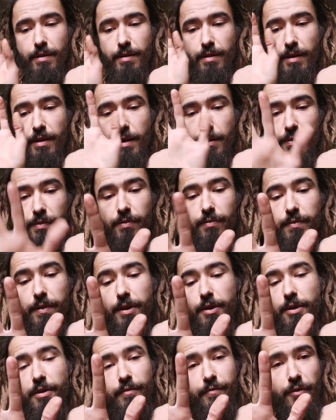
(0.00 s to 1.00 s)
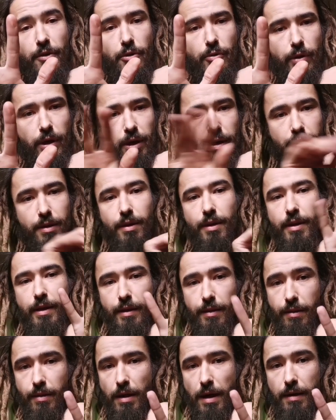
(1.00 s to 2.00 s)
the sphere of going in
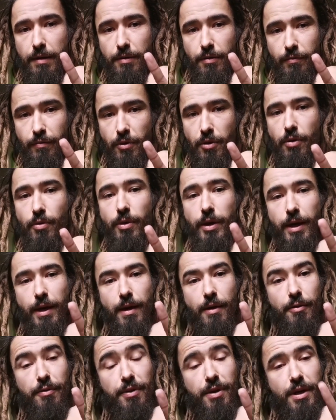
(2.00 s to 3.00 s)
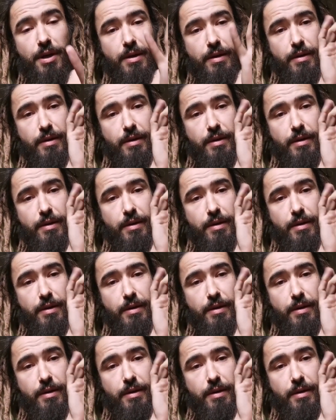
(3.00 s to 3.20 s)
and that of going out